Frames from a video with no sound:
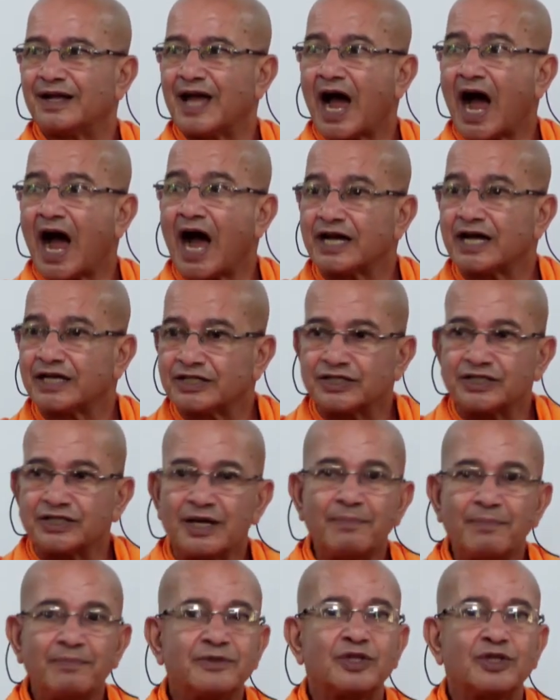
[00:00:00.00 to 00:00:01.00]

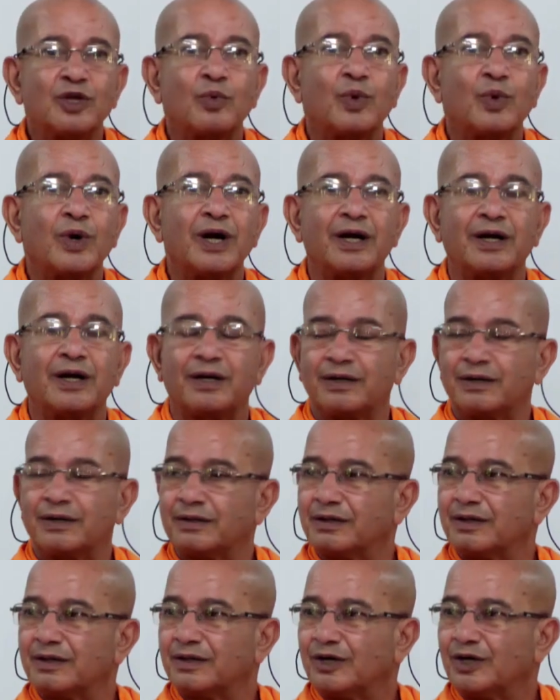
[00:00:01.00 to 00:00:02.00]
accepts the world
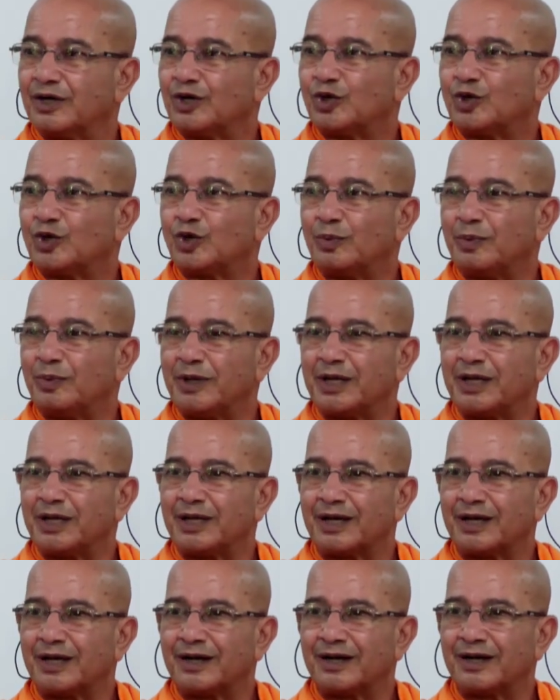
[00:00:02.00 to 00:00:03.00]
to be
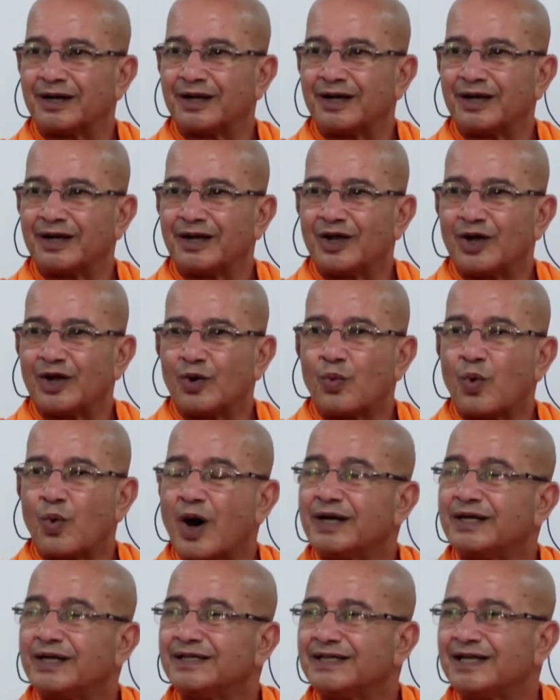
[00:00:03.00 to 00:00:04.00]
real.
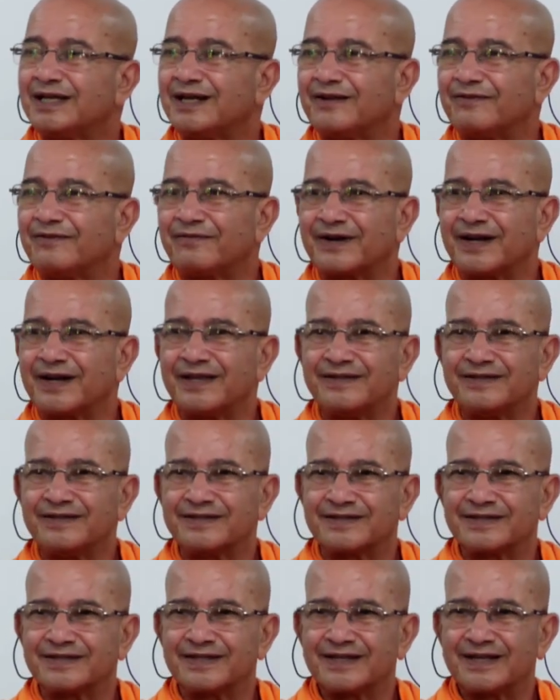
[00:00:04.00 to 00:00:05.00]
What is the
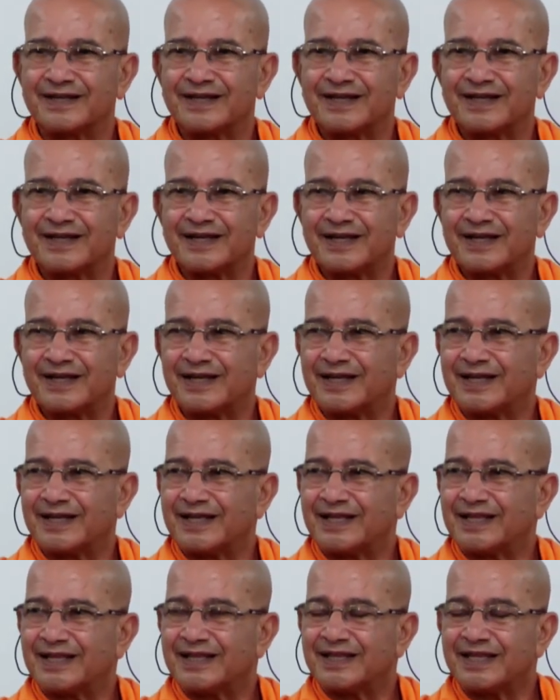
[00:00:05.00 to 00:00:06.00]
difference?
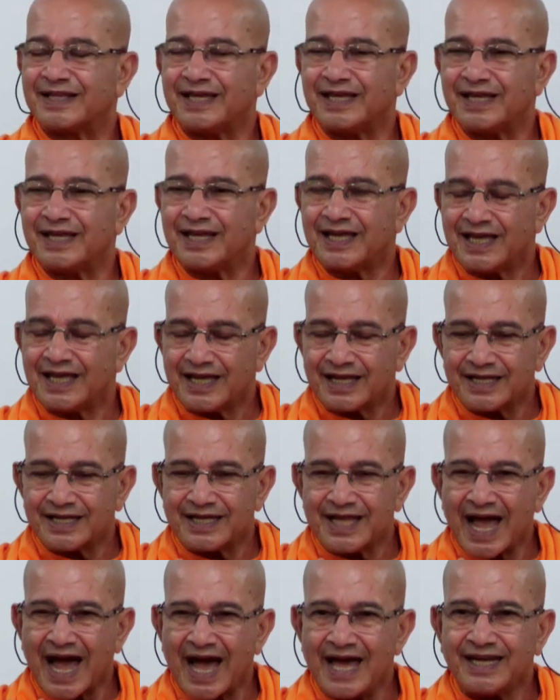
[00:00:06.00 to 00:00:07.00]
The
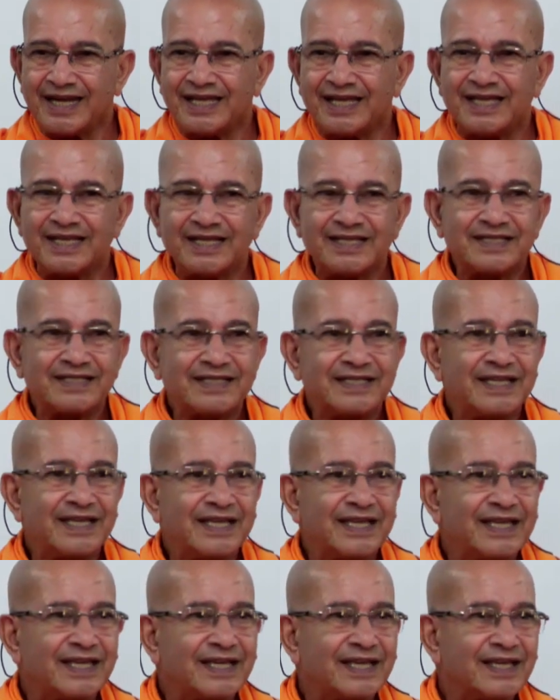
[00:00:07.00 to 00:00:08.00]
Jnani is
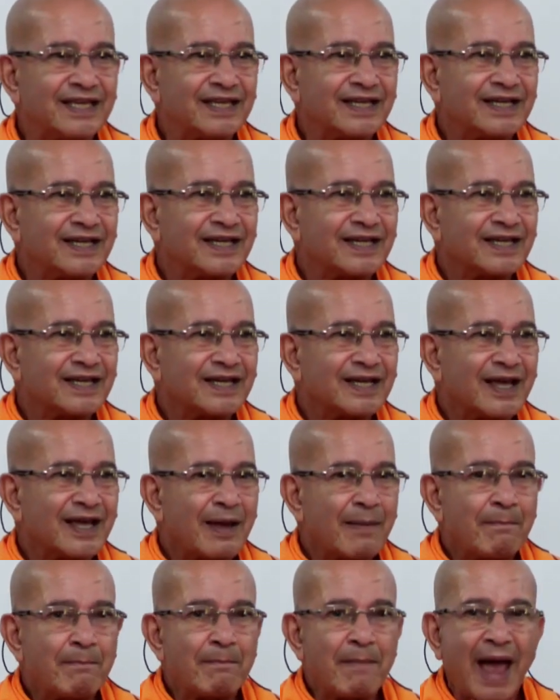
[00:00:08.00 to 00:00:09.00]
seeing
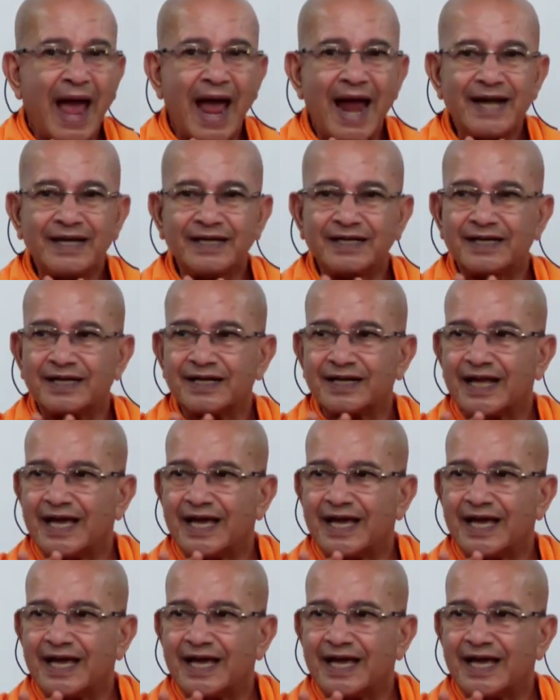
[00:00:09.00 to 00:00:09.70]
matter